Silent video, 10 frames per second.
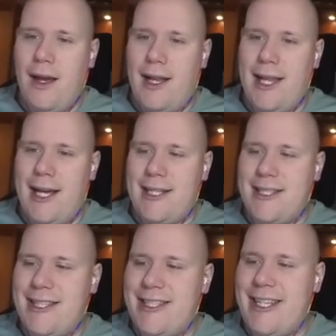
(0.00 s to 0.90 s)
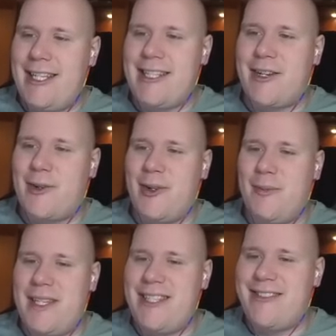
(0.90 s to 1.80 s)
Alas, the sea is a cruel
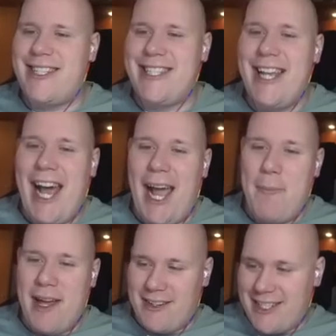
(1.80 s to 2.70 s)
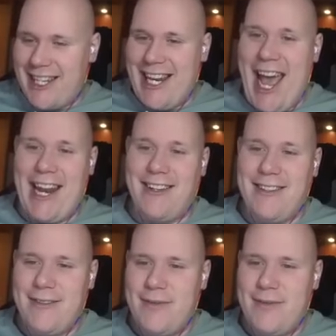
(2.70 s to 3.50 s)
mistress. I better skedaddle.